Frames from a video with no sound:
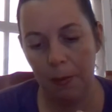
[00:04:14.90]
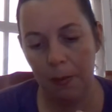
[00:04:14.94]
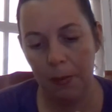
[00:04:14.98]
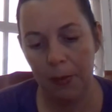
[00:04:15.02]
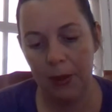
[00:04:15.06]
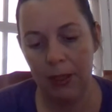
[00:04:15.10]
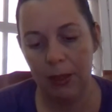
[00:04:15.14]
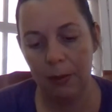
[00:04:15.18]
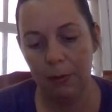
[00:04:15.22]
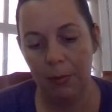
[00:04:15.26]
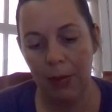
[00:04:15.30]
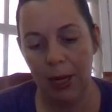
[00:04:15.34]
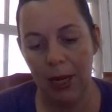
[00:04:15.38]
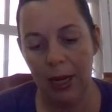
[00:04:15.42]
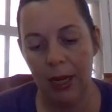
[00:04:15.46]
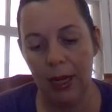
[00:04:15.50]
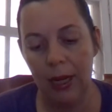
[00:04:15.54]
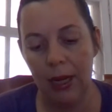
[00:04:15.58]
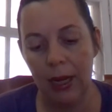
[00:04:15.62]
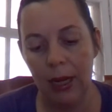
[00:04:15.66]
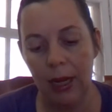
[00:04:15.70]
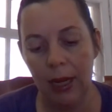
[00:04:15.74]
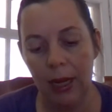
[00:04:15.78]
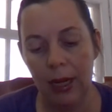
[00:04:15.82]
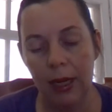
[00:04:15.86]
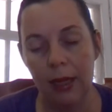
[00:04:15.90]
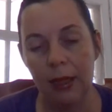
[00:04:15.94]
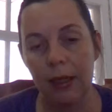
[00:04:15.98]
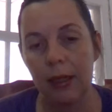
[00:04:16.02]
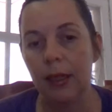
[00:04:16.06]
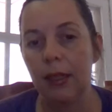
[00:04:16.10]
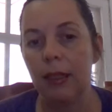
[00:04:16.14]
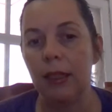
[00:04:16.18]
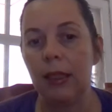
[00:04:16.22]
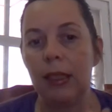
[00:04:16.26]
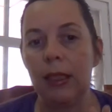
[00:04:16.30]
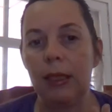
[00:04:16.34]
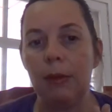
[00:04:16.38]
To me, it
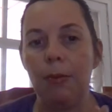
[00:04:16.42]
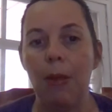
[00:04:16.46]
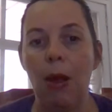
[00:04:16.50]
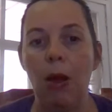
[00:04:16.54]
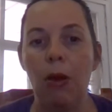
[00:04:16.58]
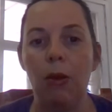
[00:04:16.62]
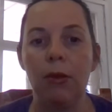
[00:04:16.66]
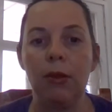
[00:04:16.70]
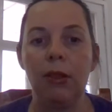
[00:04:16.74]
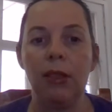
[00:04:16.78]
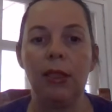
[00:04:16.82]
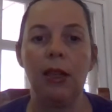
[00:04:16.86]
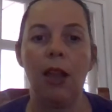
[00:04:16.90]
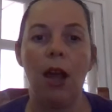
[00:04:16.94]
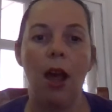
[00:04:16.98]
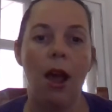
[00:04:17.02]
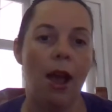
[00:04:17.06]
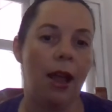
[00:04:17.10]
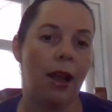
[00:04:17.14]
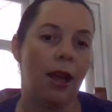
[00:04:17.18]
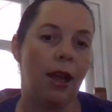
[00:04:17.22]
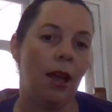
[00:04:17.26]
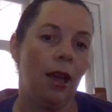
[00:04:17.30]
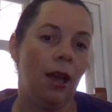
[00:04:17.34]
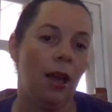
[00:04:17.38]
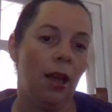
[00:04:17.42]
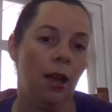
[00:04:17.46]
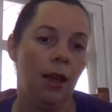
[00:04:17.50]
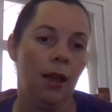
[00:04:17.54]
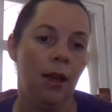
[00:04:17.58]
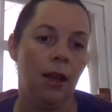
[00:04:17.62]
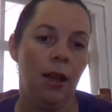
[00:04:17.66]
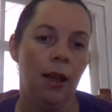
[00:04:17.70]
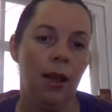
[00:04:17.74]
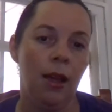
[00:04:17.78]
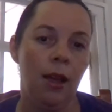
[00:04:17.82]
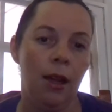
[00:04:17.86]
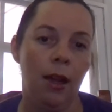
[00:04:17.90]
smells like
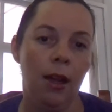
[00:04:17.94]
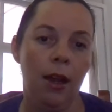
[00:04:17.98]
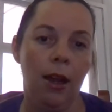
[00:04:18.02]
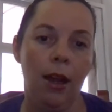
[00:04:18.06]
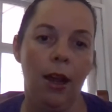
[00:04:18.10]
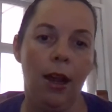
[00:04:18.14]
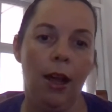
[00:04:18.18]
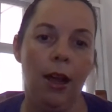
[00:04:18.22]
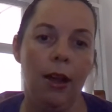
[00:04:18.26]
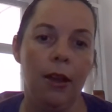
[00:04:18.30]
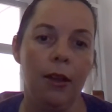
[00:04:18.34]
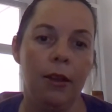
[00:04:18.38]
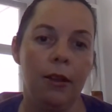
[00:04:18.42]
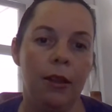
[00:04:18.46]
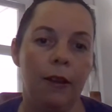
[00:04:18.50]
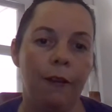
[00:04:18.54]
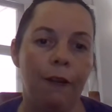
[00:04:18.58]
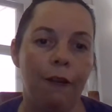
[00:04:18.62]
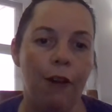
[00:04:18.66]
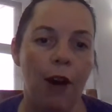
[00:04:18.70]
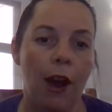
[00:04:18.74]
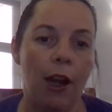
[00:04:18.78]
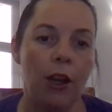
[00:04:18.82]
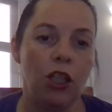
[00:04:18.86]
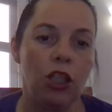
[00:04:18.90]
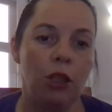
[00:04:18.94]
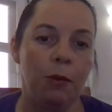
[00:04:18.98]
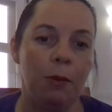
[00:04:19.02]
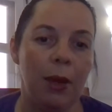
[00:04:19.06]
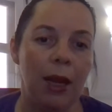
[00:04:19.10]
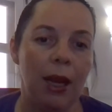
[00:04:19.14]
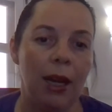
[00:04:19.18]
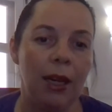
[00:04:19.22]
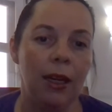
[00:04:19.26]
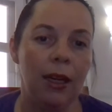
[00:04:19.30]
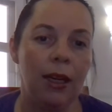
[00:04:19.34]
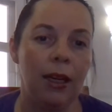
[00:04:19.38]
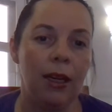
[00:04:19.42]
the
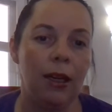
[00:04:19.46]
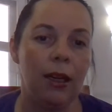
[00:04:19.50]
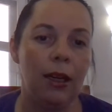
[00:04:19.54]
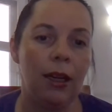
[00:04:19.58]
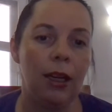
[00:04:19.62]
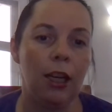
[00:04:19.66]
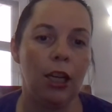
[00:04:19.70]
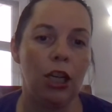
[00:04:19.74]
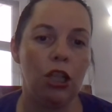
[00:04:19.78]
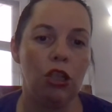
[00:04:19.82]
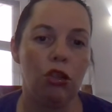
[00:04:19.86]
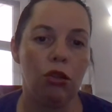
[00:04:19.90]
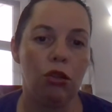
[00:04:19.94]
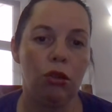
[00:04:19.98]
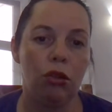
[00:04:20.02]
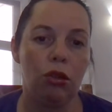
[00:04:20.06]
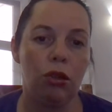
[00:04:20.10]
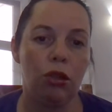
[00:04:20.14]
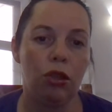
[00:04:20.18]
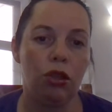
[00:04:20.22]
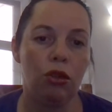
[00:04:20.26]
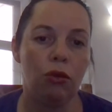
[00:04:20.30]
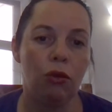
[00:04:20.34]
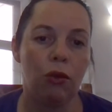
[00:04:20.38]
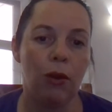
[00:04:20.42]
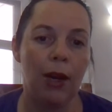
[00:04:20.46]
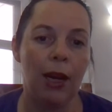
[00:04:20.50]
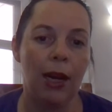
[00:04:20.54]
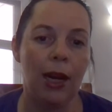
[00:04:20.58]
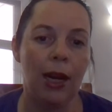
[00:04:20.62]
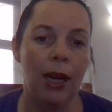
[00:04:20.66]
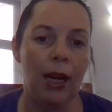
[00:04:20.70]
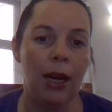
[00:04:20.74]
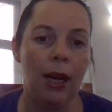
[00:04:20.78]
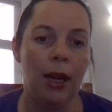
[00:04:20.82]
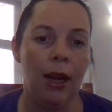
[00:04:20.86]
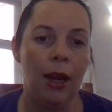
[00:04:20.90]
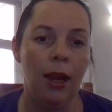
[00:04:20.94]
frangipani
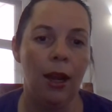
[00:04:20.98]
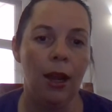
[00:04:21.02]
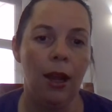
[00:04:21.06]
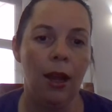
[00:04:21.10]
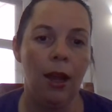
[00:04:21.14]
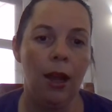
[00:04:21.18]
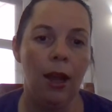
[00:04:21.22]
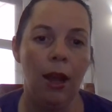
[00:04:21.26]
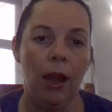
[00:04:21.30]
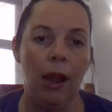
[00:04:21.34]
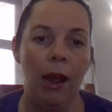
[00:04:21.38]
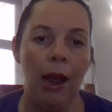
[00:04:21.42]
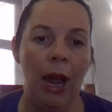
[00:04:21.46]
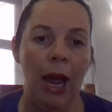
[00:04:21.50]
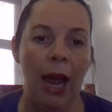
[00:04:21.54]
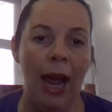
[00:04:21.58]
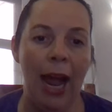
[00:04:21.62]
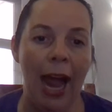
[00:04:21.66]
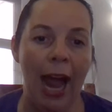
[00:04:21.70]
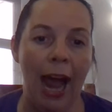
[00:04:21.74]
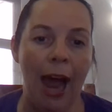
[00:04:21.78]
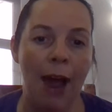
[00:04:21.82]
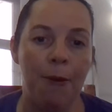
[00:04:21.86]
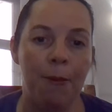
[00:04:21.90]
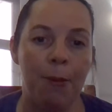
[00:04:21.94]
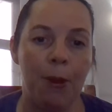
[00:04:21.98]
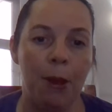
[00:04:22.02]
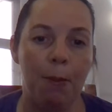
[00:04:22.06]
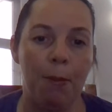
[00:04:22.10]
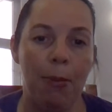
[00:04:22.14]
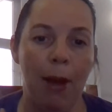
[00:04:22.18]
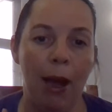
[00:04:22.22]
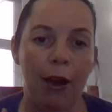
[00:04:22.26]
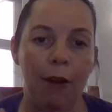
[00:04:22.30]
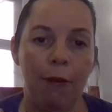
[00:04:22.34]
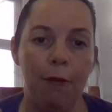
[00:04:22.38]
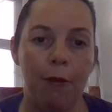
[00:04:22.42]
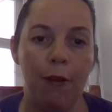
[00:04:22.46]
tree and the
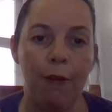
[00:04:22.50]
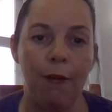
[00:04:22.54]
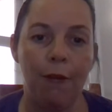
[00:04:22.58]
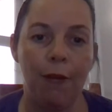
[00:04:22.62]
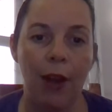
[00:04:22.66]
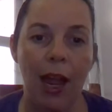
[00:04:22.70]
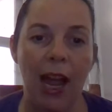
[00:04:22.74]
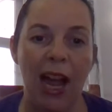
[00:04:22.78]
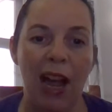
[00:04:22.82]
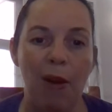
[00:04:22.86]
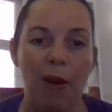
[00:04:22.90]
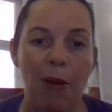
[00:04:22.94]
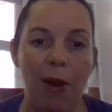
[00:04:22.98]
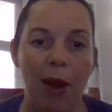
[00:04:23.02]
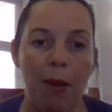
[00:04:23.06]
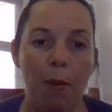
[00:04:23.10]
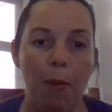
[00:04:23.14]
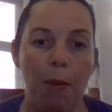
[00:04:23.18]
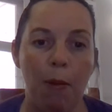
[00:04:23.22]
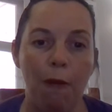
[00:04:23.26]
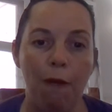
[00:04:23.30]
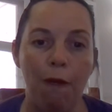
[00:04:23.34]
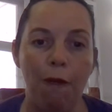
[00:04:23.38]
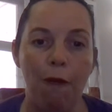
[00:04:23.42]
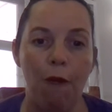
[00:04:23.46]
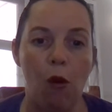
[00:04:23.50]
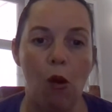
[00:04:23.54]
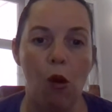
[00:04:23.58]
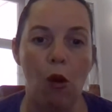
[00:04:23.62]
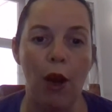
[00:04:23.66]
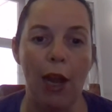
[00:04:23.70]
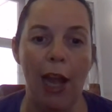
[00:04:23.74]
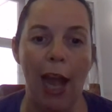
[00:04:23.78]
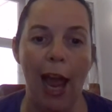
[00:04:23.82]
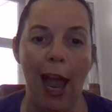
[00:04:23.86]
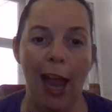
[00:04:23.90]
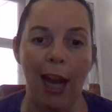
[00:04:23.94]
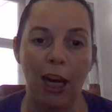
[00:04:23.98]
bud of the flower before
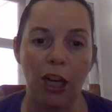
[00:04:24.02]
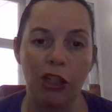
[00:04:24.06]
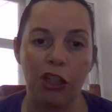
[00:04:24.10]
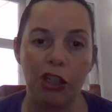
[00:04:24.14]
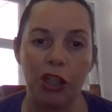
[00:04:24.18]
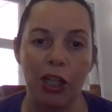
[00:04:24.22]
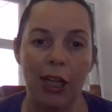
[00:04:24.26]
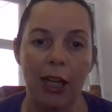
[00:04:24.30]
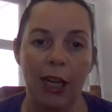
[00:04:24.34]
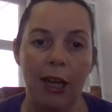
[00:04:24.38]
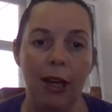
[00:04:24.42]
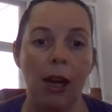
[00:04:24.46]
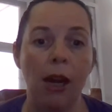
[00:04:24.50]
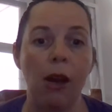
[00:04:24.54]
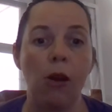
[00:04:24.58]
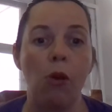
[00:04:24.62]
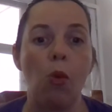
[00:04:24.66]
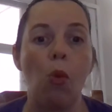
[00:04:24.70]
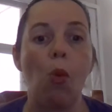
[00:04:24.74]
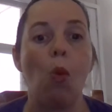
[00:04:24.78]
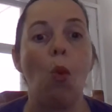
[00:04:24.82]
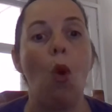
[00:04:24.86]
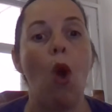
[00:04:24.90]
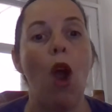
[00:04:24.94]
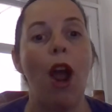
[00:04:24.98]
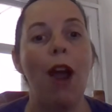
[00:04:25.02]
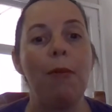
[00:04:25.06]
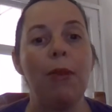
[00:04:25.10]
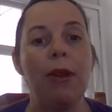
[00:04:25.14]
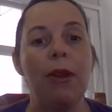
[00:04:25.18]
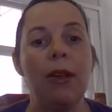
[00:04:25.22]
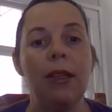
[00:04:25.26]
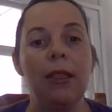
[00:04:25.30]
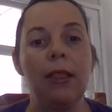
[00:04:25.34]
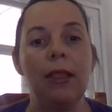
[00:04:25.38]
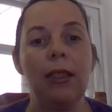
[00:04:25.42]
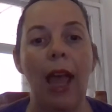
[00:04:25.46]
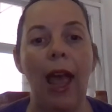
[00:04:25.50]
it actually
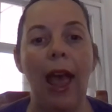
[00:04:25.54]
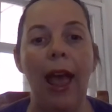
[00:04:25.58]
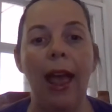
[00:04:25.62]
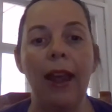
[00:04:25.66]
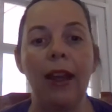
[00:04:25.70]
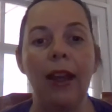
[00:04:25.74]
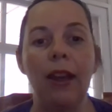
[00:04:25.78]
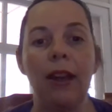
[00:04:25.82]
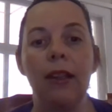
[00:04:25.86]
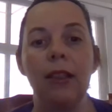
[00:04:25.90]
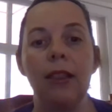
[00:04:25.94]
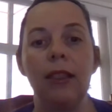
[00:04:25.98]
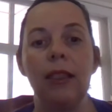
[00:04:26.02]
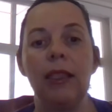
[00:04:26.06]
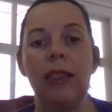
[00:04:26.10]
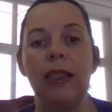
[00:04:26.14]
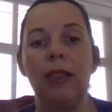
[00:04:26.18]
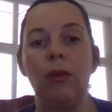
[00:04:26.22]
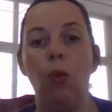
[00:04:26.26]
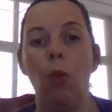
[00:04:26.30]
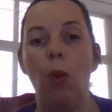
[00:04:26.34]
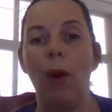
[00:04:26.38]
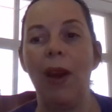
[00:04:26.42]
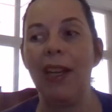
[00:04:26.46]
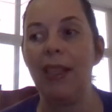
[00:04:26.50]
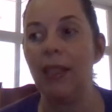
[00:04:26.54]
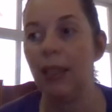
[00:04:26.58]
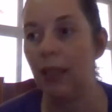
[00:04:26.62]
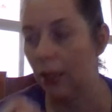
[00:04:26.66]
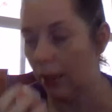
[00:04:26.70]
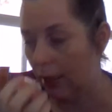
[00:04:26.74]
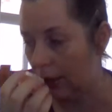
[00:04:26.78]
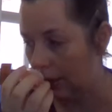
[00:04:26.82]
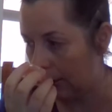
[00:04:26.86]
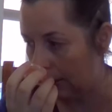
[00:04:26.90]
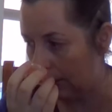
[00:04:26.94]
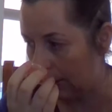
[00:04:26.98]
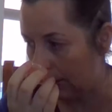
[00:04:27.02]
ripens and
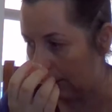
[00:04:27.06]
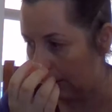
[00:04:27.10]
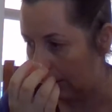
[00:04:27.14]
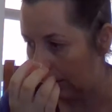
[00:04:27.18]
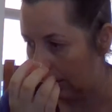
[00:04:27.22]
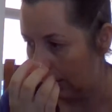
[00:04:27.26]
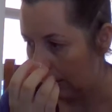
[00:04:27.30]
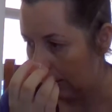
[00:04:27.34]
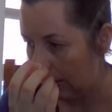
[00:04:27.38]
sweetens.